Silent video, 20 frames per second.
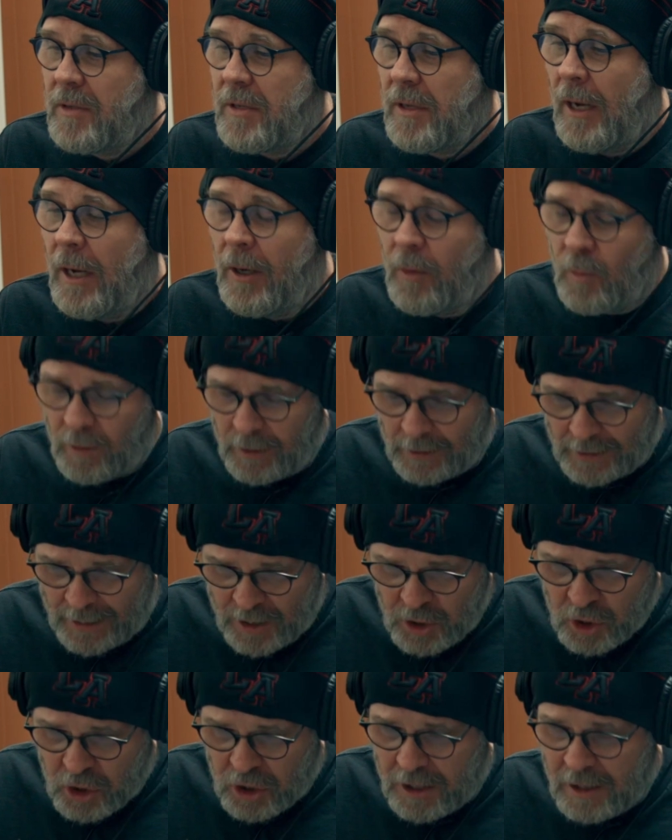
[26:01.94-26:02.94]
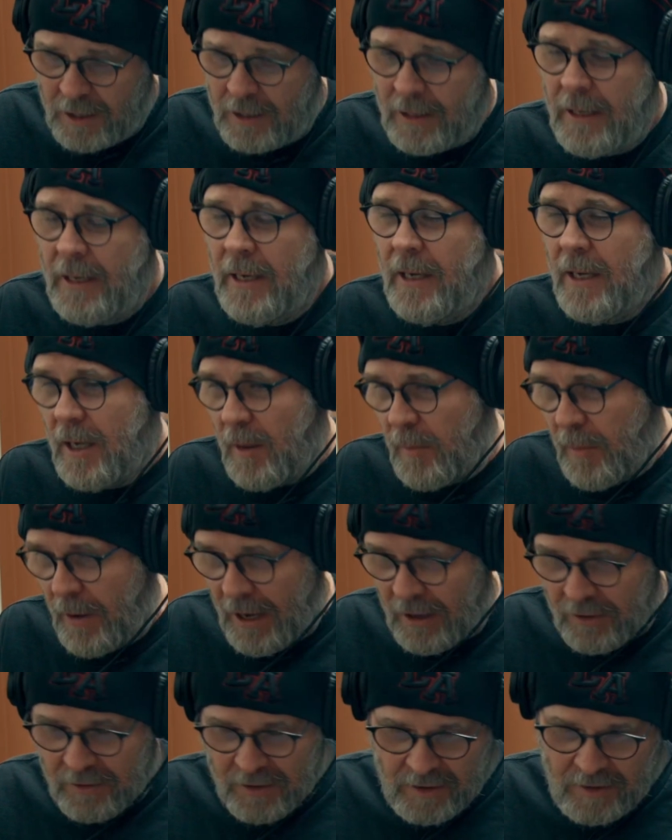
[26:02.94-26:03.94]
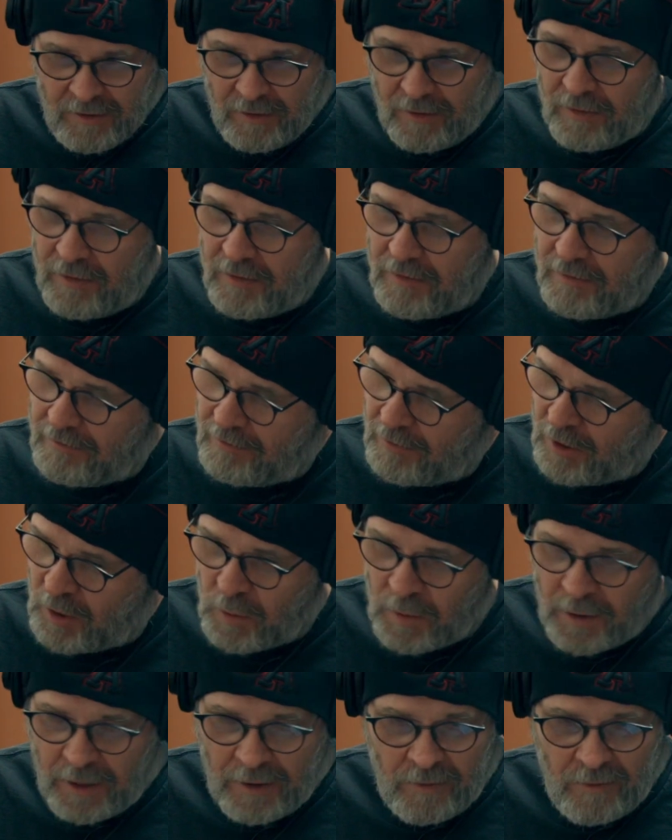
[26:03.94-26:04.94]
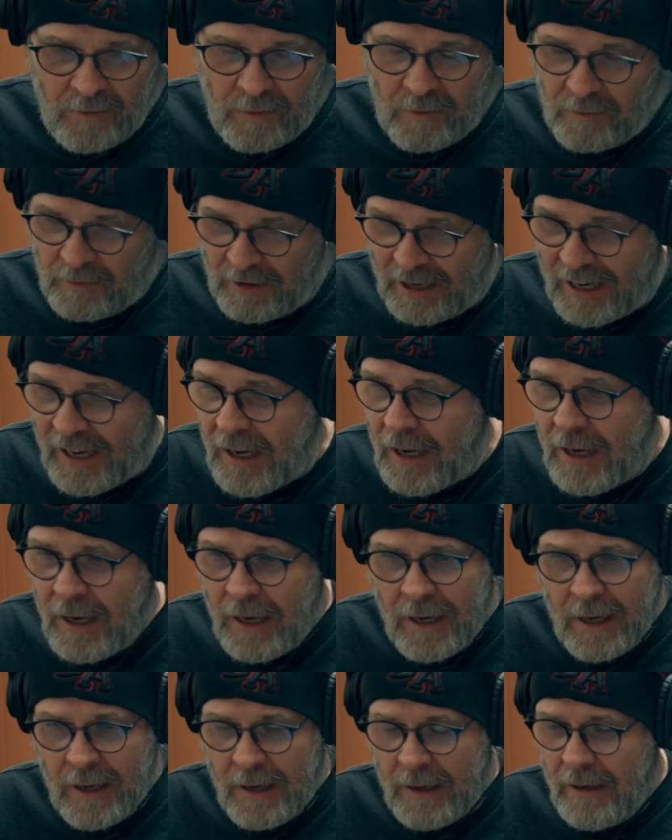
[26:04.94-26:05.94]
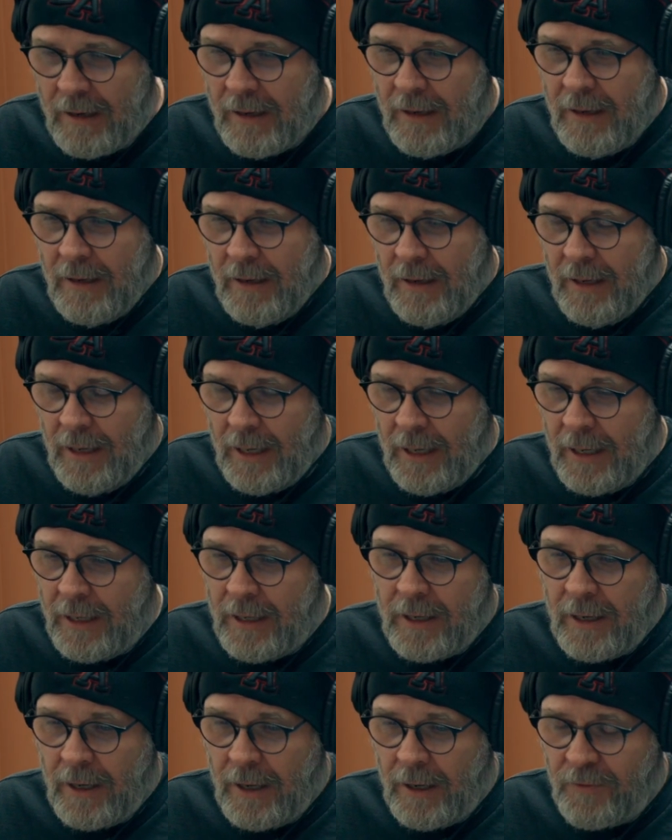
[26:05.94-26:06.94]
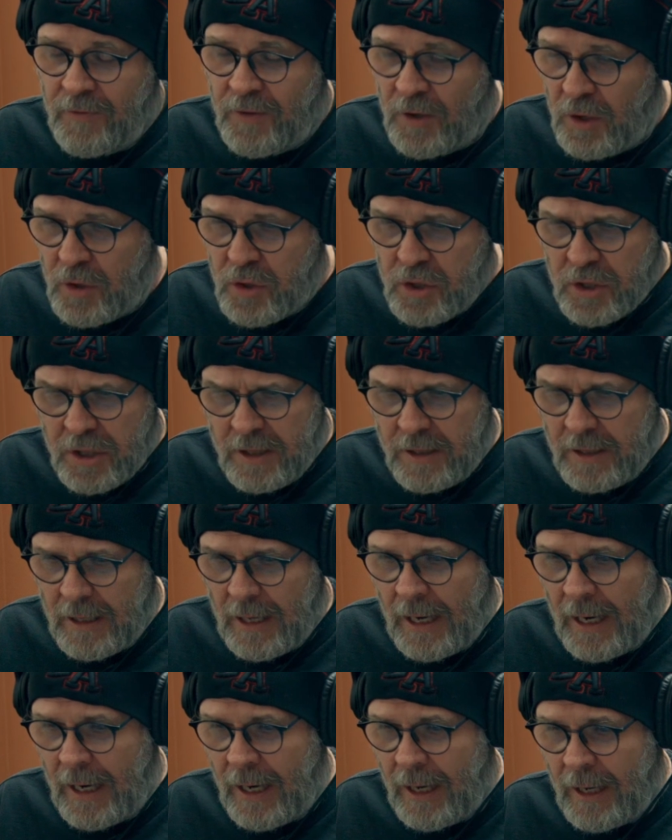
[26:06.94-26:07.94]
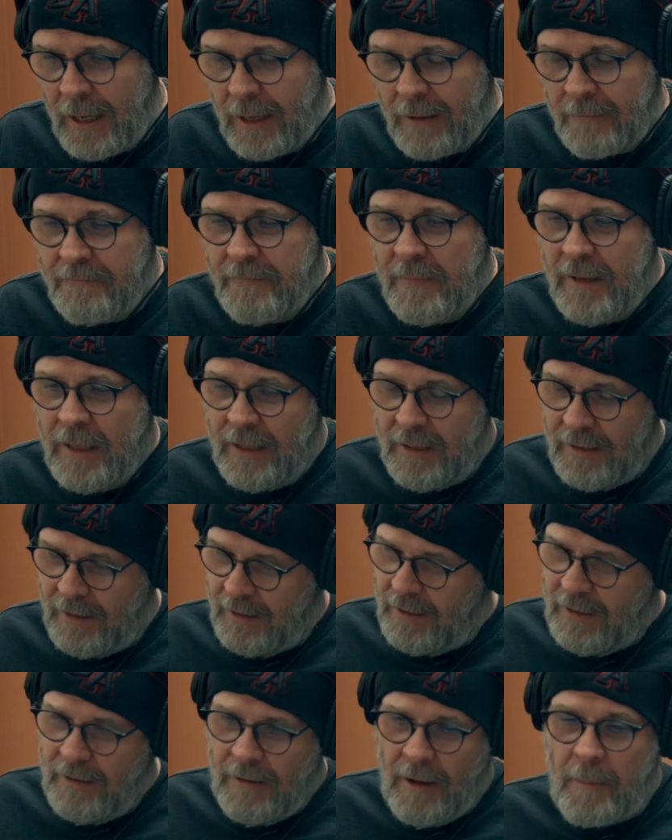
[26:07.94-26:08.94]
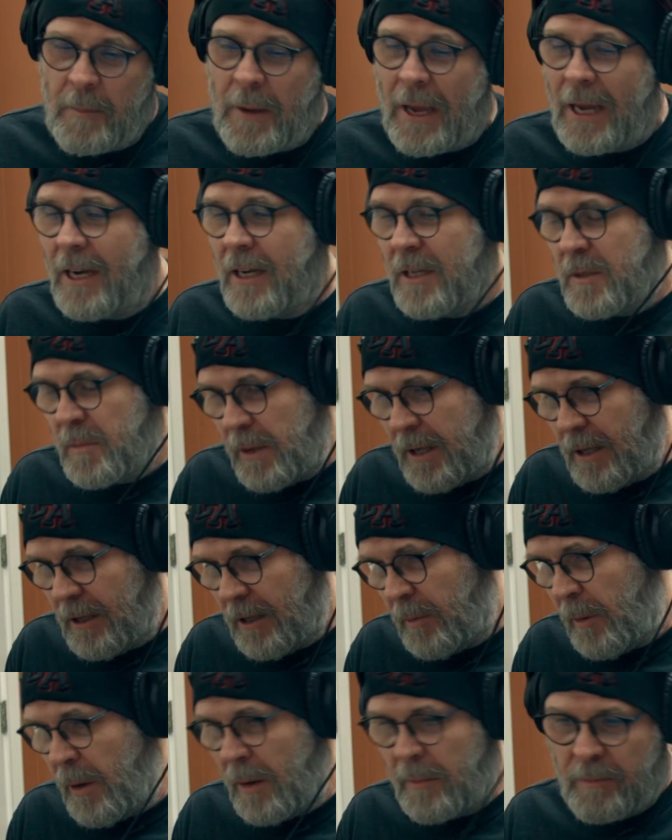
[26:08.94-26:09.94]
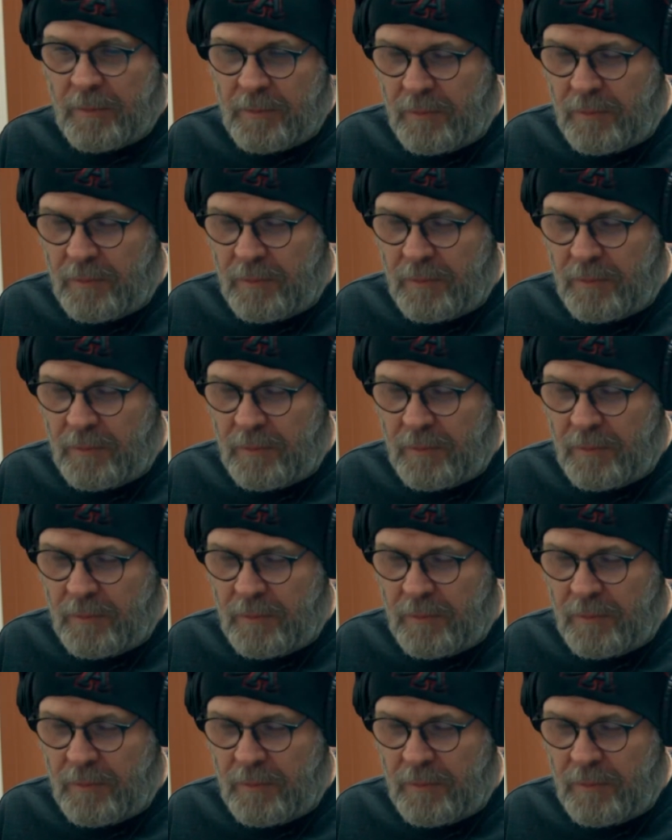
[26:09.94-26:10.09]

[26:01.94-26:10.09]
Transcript: Unreal Engine, about doing keying in Fusion, and I'm getting to be a little bit